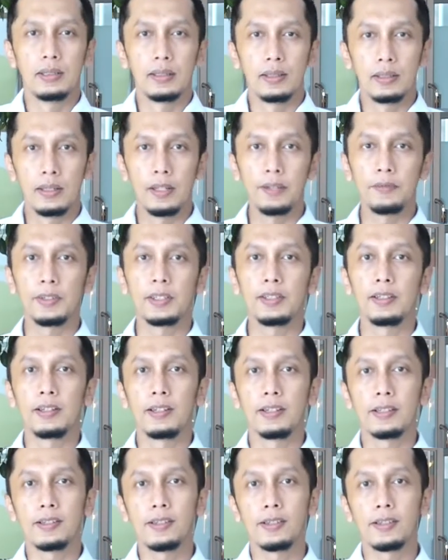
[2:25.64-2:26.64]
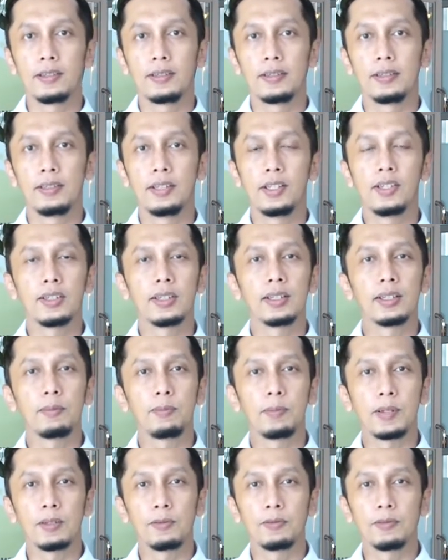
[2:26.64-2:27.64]
Nevertheless, digital
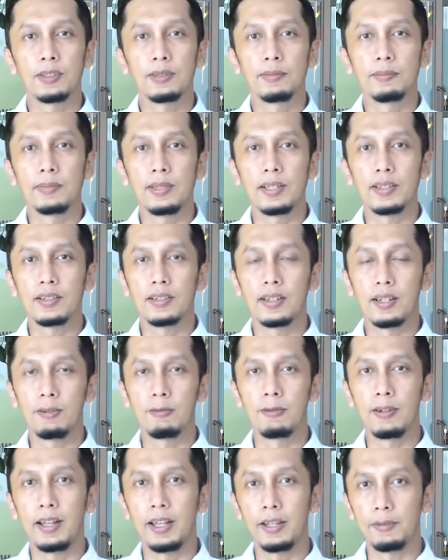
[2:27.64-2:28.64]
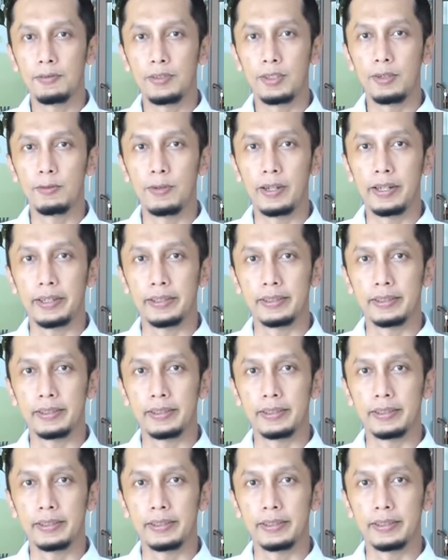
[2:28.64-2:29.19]
platform is now everywhere.